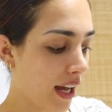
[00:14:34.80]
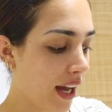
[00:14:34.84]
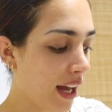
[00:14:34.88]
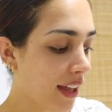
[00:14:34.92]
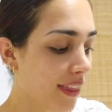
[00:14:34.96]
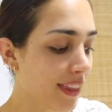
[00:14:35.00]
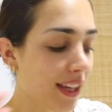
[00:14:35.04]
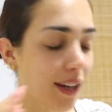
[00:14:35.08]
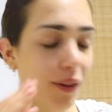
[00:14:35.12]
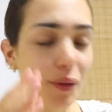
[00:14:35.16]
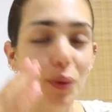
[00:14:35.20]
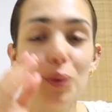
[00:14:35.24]

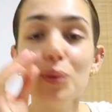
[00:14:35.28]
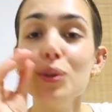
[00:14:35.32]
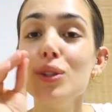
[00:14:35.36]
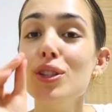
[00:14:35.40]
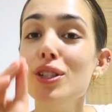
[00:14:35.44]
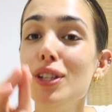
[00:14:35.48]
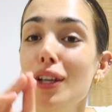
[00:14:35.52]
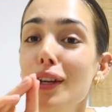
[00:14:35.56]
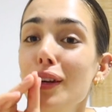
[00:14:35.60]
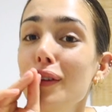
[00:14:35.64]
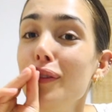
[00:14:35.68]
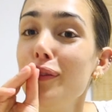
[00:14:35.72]
And they're all
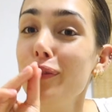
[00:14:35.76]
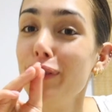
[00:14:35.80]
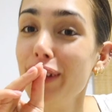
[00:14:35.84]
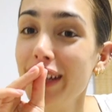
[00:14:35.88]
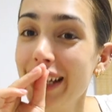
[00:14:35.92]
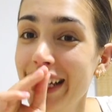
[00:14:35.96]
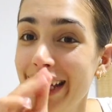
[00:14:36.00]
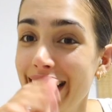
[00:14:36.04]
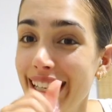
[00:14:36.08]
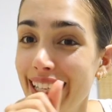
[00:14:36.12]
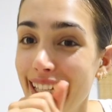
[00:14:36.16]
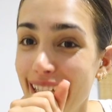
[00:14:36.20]
so
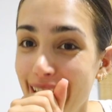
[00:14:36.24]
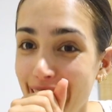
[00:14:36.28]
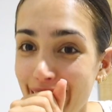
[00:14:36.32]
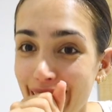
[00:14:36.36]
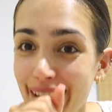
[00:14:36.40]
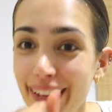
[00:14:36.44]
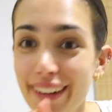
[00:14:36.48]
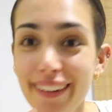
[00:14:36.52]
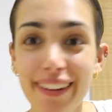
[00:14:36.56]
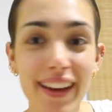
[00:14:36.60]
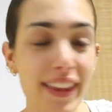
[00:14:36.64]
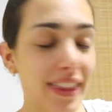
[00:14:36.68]
freaking
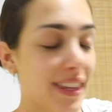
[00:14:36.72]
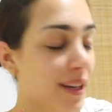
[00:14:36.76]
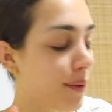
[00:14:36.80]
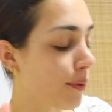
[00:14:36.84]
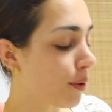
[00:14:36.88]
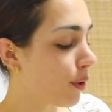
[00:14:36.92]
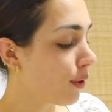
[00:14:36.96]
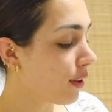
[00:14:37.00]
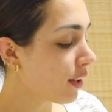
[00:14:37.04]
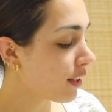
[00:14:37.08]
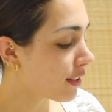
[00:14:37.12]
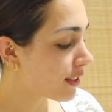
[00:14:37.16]
cute and they're
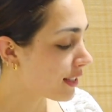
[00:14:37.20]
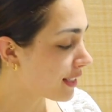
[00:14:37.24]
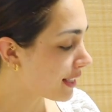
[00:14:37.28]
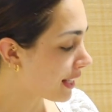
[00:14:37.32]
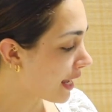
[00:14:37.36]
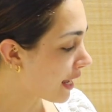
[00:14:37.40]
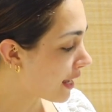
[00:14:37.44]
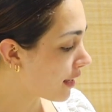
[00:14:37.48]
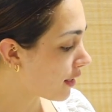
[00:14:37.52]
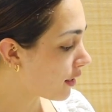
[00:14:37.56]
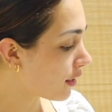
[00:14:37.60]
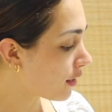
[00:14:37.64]
all on
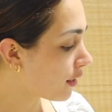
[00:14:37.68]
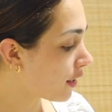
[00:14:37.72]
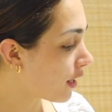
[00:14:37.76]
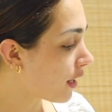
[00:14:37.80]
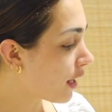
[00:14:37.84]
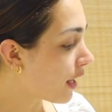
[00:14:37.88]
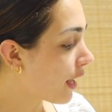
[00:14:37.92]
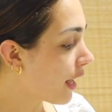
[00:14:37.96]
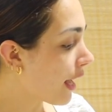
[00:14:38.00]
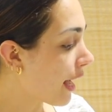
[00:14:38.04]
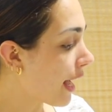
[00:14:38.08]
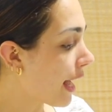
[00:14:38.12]
sale.
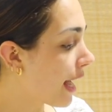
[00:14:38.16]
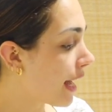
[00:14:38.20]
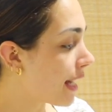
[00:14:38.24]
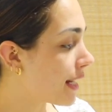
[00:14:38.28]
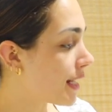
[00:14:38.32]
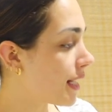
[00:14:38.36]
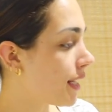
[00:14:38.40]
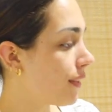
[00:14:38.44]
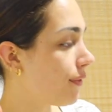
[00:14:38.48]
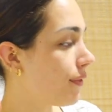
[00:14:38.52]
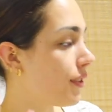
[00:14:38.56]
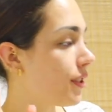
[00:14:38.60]

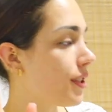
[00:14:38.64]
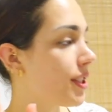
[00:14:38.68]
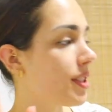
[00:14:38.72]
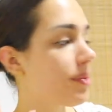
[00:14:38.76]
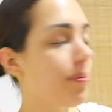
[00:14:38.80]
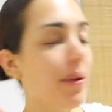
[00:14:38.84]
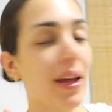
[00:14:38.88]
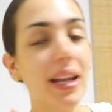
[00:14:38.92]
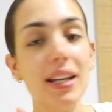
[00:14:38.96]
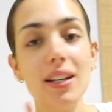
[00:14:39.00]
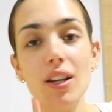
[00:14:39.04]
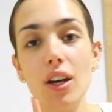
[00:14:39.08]
And if you
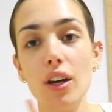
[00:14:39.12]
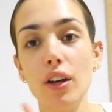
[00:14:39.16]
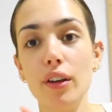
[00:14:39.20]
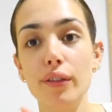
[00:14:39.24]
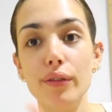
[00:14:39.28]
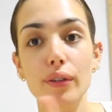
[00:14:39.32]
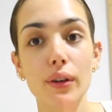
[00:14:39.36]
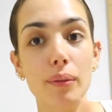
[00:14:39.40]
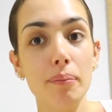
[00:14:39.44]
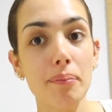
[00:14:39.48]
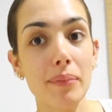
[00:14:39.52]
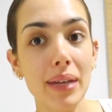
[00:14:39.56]
spent
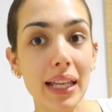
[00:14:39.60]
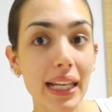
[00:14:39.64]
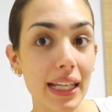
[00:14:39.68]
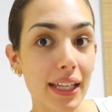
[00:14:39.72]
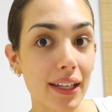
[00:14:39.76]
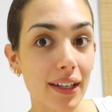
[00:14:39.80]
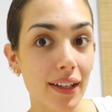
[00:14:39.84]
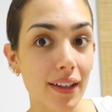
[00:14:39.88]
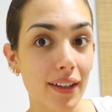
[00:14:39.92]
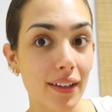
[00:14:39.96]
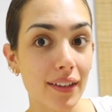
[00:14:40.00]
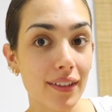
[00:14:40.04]
over $1
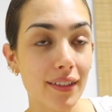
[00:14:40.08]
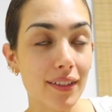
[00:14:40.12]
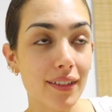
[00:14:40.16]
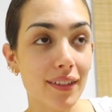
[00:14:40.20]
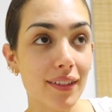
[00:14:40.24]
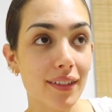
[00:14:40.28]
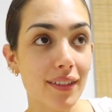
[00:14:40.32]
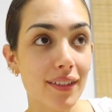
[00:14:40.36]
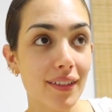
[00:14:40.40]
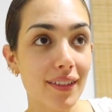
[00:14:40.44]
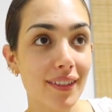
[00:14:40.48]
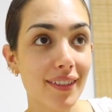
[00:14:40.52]
million
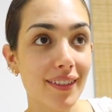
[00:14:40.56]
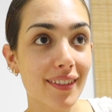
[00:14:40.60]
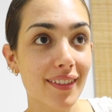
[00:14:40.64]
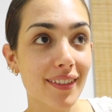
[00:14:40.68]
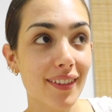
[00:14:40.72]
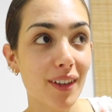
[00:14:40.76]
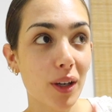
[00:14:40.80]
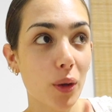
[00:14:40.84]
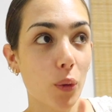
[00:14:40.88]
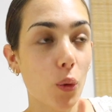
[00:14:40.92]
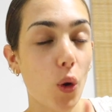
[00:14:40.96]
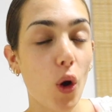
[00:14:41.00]

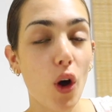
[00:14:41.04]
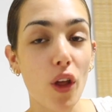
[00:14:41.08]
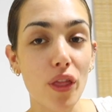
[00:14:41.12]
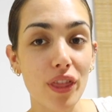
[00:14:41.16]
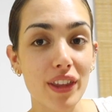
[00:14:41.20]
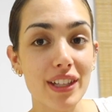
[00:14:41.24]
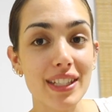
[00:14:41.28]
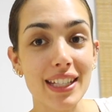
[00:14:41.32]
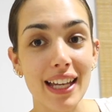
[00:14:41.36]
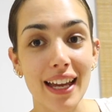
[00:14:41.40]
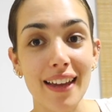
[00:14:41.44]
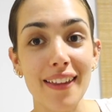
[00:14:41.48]

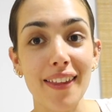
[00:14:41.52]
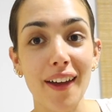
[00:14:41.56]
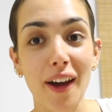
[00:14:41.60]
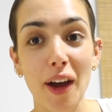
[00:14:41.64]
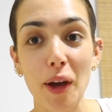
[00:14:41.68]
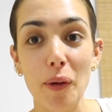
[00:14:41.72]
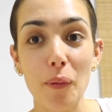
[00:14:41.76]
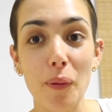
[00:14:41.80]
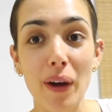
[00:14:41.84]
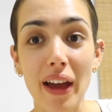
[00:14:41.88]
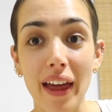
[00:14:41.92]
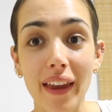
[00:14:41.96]
on the day that
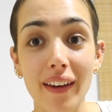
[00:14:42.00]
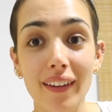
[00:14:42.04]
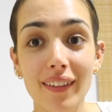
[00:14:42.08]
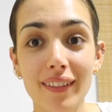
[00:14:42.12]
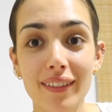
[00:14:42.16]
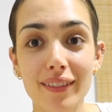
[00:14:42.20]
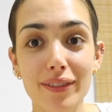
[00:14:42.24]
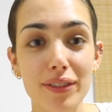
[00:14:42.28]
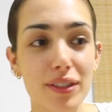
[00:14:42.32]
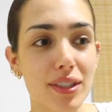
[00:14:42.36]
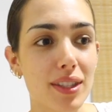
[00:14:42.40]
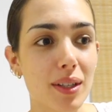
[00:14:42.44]
I went,
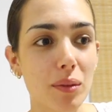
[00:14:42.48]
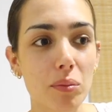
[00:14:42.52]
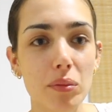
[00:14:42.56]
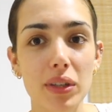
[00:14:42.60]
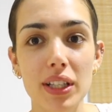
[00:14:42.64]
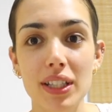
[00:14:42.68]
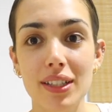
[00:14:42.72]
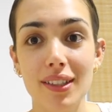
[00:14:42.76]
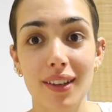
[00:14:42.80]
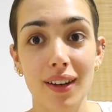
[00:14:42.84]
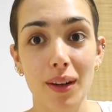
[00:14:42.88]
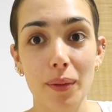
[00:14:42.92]
for some
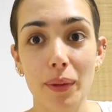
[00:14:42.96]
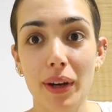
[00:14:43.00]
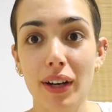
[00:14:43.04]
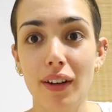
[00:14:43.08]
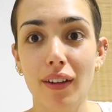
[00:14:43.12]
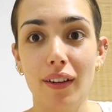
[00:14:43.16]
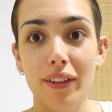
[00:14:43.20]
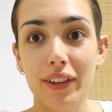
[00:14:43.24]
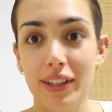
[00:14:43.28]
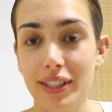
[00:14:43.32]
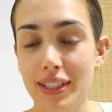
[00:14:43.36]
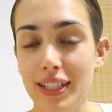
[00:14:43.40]
reason I
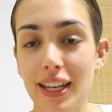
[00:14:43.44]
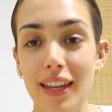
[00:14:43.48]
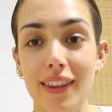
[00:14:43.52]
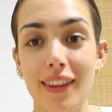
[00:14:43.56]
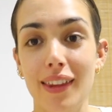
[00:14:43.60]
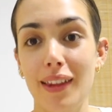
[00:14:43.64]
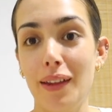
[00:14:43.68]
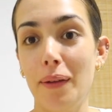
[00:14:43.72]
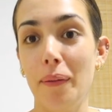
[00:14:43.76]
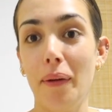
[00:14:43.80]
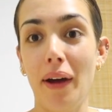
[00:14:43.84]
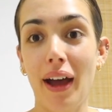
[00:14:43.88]
went on the day
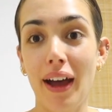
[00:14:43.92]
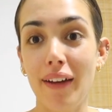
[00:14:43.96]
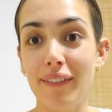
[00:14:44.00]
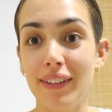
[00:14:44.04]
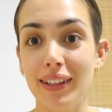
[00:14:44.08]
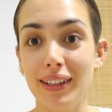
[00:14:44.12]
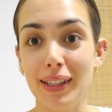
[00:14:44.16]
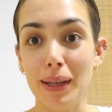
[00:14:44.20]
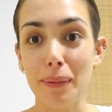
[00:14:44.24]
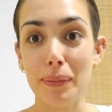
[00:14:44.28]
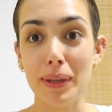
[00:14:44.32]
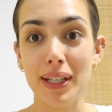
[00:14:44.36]
they were
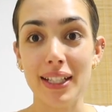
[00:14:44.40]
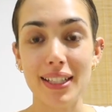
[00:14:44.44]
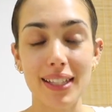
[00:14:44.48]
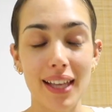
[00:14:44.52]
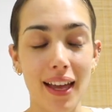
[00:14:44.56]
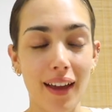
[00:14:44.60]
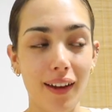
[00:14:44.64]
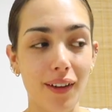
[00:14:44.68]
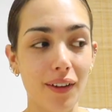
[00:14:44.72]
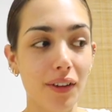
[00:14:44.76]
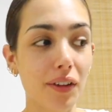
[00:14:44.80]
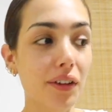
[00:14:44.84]
having their big
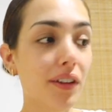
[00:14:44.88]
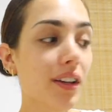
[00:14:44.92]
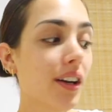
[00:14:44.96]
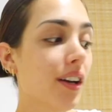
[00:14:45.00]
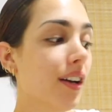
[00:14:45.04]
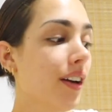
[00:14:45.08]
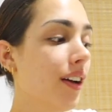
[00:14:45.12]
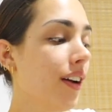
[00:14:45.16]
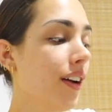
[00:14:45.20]
sale,